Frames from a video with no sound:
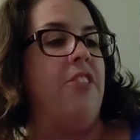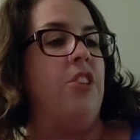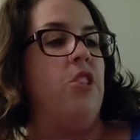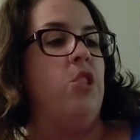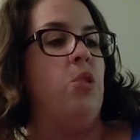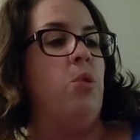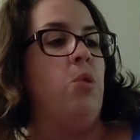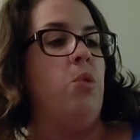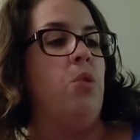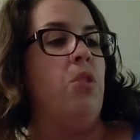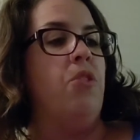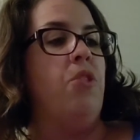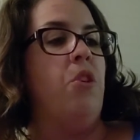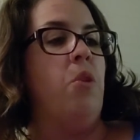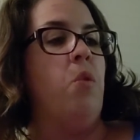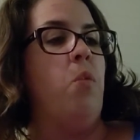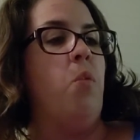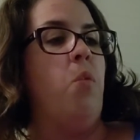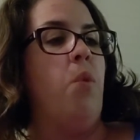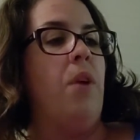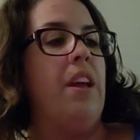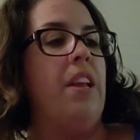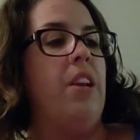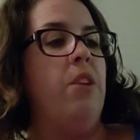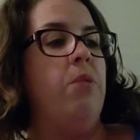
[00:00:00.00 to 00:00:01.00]
the door, the
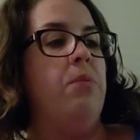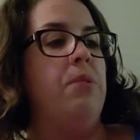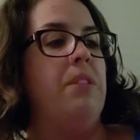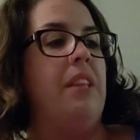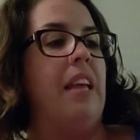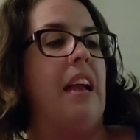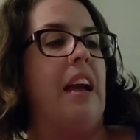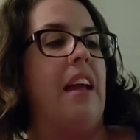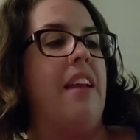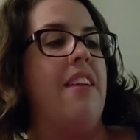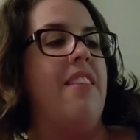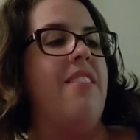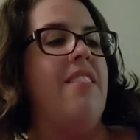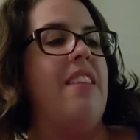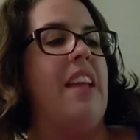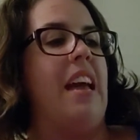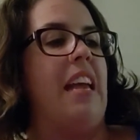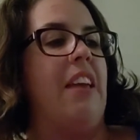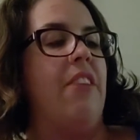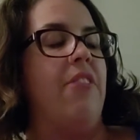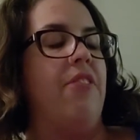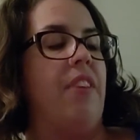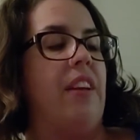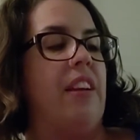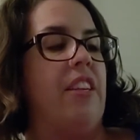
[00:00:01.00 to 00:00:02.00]
wind was like a
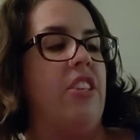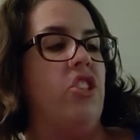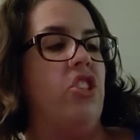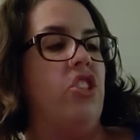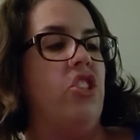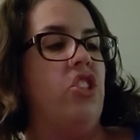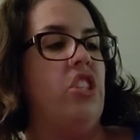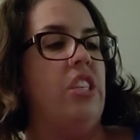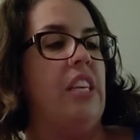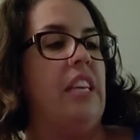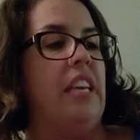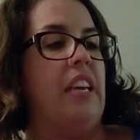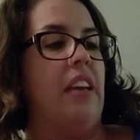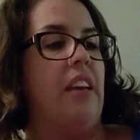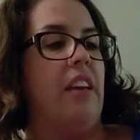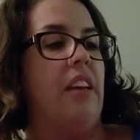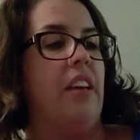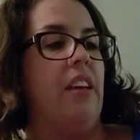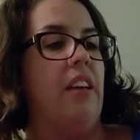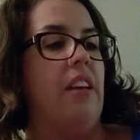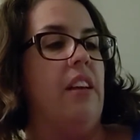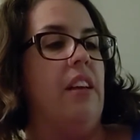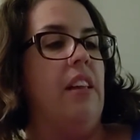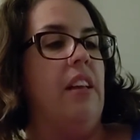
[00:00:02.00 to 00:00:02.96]
knife on his cheek.